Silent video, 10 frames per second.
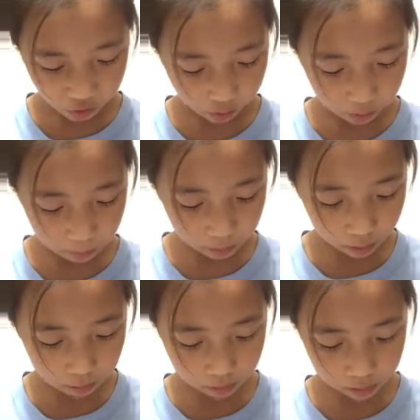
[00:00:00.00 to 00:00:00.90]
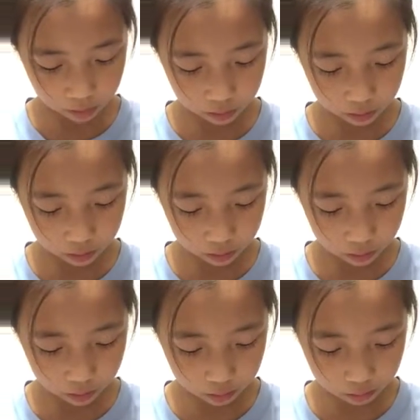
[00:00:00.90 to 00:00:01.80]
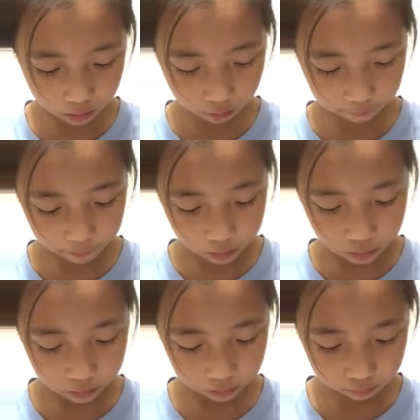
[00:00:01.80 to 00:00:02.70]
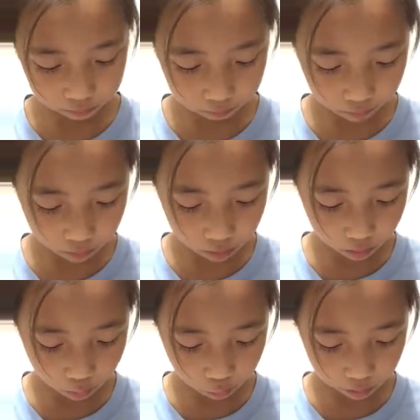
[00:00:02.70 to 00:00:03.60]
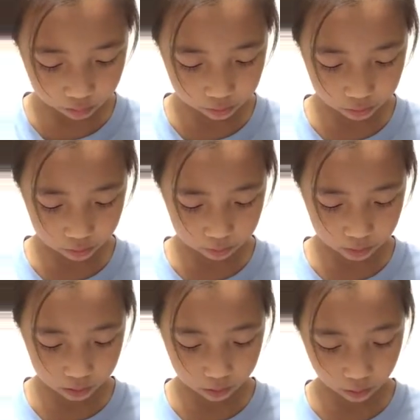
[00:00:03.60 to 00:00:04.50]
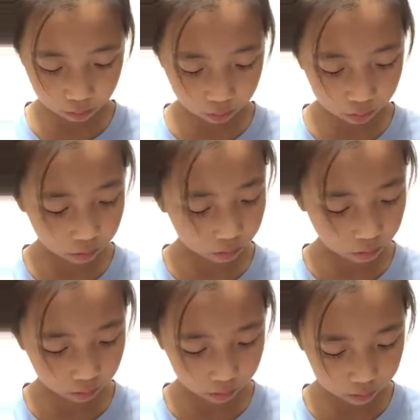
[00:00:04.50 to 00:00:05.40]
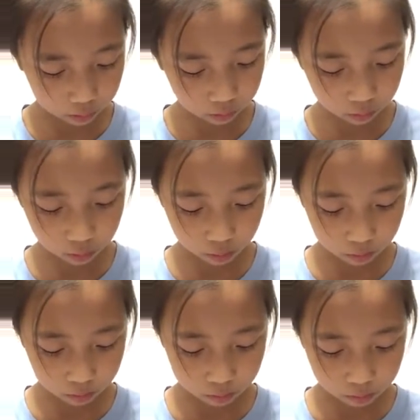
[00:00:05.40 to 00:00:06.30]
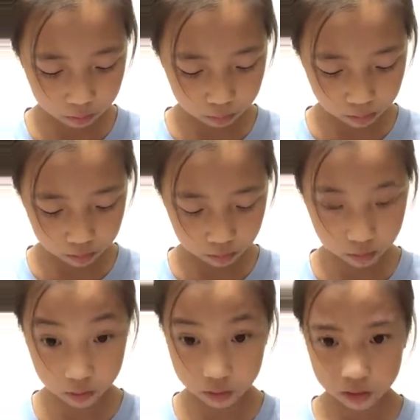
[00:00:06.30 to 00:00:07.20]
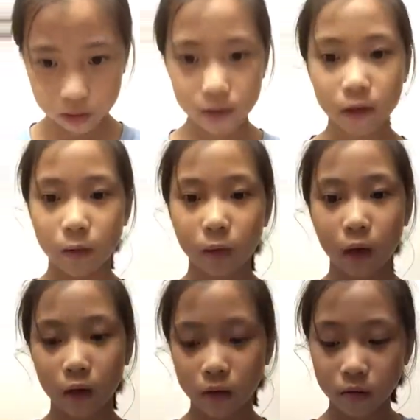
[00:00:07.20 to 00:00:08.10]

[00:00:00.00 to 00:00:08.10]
"You're a problem enough. What's to be done with you?" "I don't know. Matthew is a silly man."